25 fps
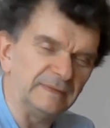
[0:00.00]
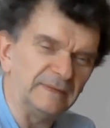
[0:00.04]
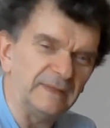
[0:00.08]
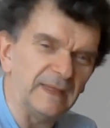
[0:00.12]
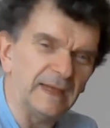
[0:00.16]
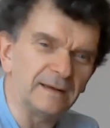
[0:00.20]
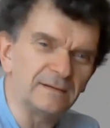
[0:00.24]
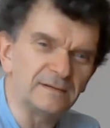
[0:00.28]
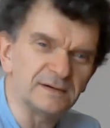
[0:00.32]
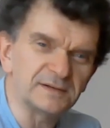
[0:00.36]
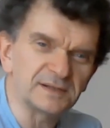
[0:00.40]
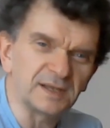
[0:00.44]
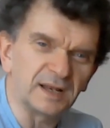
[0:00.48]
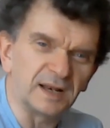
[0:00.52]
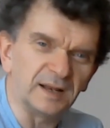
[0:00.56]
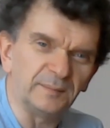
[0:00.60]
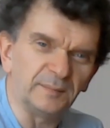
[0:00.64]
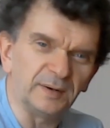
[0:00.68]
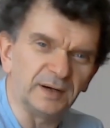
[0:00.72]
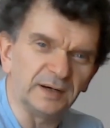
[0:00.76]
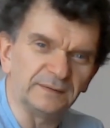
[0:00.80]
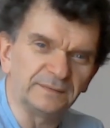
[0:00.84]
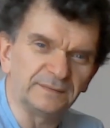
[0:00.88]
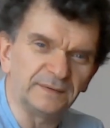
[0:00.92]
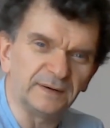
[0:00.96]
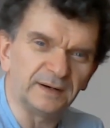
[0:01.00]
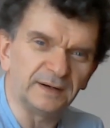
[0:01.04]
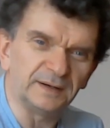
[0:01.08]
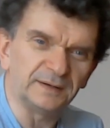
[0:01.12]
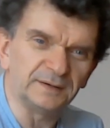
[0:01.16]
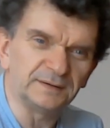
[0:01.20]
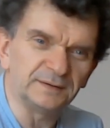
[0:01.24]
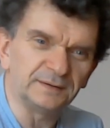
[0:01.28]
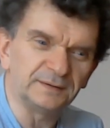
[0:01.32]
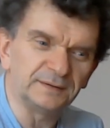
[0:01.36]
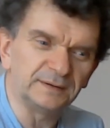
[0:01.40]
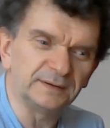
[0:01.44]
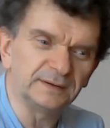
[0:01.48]
the errors that I might find
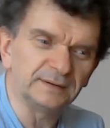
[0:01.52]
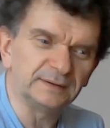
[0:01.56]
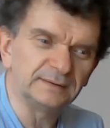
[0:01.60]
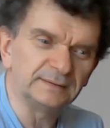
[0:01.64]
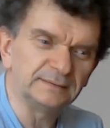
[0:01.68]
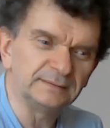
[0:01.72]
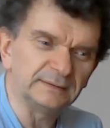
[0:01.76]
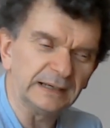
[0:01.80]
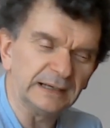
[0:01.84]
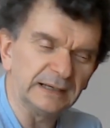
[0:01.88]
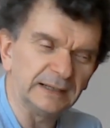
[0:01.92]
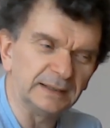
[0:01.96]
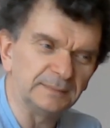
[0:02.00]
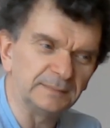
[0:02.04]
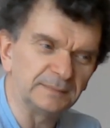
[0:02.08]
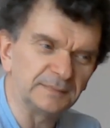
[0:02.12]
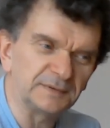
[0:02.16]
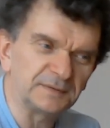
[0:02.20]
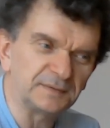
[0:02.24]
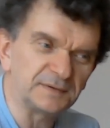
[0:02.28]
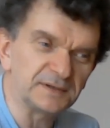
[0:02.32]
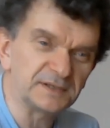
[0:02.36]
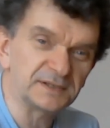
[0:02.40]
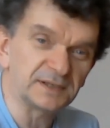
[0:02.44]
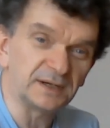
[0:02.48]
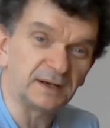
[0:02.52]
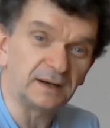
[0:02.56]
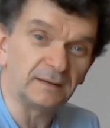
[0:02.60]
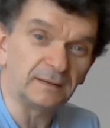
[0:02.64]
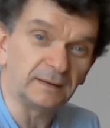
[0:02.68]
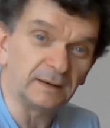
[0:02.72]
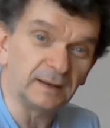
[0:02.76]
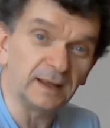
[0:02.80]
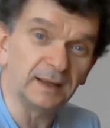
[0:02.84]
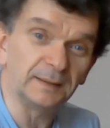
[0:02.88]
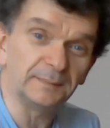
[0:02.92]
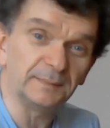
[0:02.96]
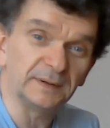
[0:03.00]
during 3-star
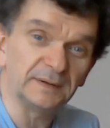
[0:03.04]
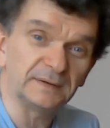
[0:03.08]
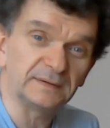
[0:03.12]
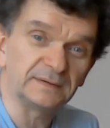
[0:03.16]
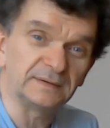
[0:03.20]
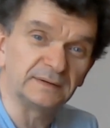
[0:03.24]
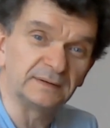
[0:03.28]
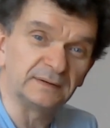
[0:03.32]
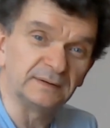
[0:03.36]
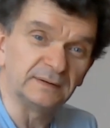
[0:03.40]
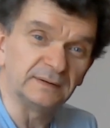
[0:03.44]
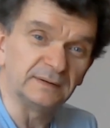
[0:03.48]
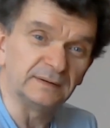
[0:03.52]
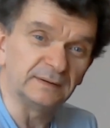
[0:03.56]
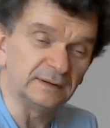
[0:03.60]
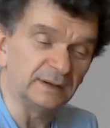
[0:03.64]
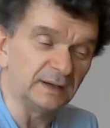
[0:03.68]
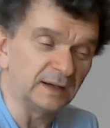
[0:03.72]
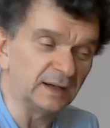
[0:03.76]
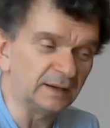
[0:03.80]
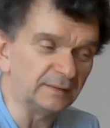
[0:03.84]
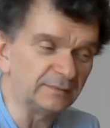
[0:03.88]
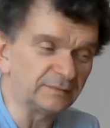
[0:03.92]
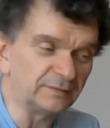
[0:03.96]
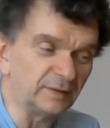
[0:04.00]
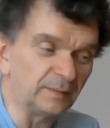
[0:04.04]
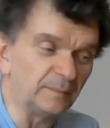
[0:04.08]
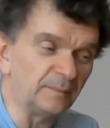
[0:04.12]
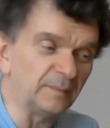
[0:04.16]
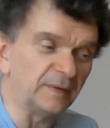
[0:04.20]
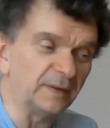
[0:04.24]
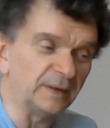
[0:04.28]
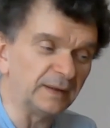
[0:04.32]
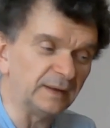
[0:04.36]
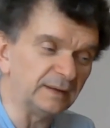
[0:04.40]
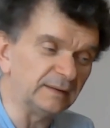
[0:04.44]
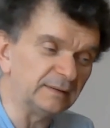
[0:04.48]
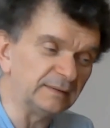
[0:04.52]
alignment from
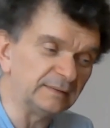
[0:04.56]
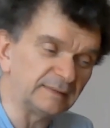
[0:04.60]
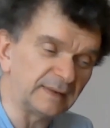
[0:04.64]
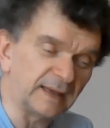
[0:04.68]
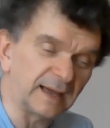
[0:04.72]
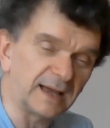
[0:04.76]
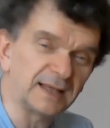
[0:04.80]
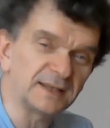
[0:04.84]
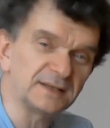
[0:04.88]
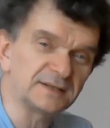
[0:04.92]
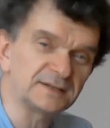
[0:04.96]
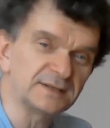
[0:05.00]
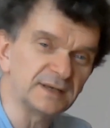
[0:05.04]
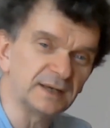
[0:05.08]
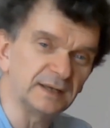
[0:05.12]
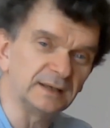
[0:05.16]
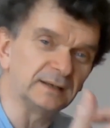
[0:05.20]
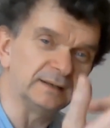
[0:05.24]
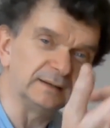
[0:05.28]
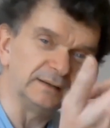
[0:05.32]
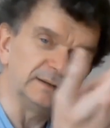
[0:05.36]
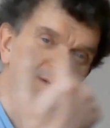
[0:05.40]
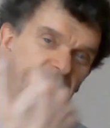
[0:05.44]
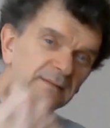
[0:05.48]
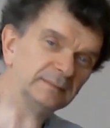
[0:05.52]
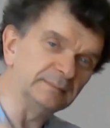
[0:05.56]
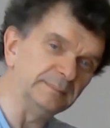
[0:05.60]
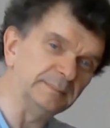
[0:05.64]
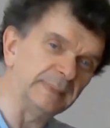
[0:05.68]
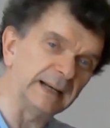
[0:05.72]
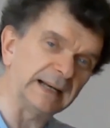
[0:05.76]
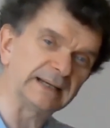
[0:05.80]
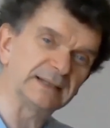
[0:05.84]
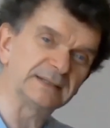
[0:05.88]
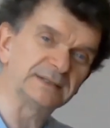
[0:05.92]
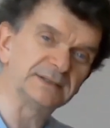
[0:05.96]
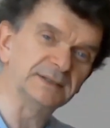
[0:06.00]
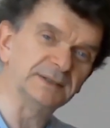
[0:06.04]
the handset
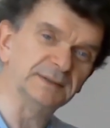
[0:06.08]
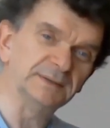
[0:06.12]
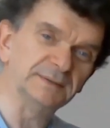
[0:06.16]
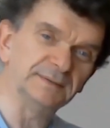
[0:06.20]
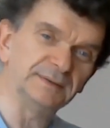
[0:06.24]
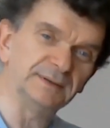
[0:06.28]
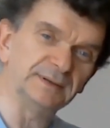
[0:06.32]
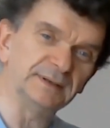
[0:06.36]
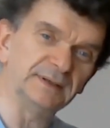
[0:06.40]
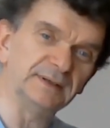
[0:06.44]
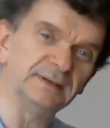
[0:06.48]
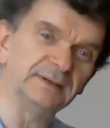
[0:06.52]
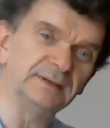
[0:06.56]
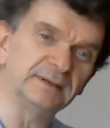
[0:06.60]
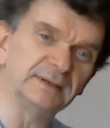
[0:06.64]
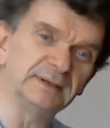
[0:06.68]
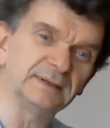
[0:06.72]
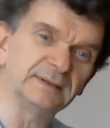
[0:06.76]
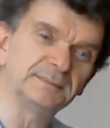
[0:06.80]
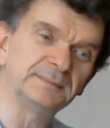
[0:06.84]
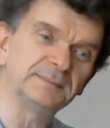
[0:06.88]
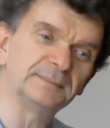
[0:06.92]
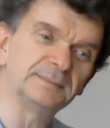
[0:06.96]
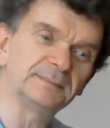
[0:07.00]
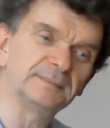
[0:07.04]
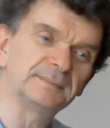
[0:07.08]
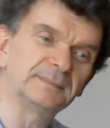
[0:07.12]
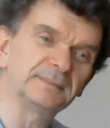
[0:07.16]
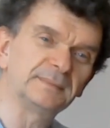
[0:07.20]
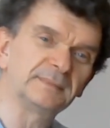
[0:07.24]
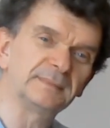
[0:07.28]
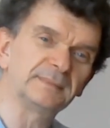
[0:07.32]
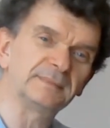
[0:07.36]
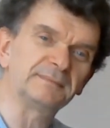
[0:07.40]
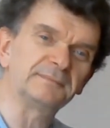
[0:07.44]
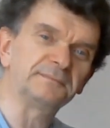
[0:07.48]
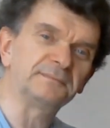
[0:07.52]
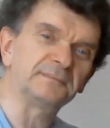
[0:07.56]
back to the
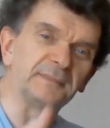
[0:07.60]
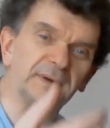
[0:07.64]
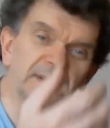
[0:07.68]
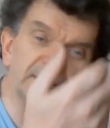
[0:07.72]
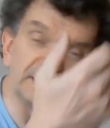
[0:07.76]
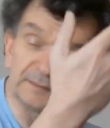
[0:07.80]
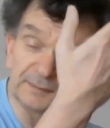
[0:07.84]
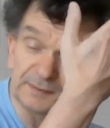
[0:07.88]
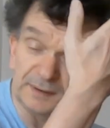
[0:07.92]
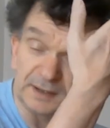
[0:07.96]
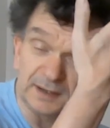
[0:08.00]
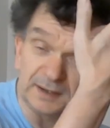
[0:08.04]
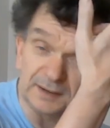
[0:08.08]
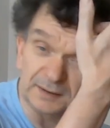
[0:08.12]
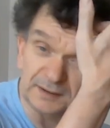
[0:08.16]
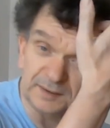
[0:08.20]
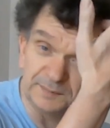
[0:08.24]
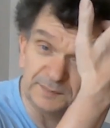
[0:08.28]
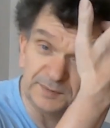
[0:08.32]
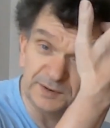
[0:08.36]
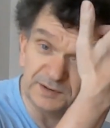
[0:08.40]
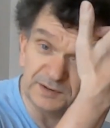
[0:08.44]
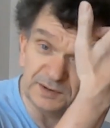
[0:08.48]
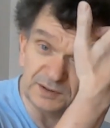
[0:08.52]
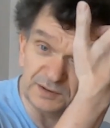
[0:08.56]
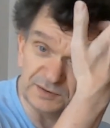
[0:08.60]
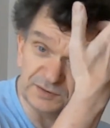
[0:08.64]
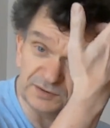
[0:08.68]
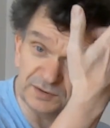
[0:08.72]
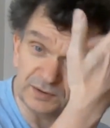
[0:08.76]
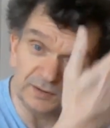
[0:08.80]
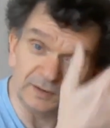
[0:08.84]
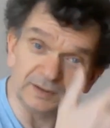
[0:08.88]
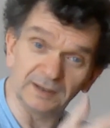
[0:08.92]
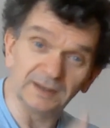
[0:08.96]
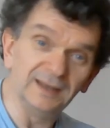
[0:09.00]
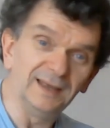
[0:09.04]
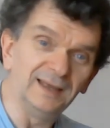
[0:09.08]
computer
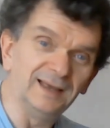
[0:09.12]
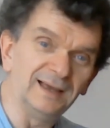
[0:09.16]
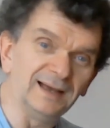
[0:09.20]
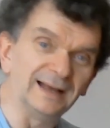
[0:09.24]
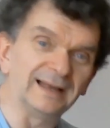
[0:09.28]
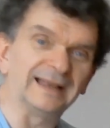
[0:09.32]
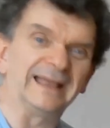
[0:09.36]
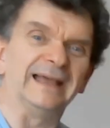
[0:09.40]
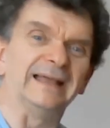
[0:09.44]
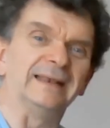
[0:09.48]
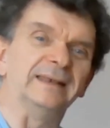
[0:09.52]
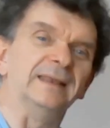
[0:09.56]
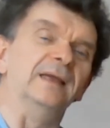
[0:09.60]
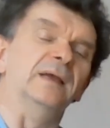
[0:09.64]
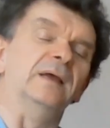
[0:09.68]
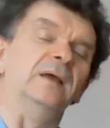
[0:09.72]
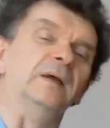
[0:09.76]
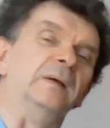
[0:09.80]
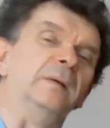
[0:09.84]
controller. Again,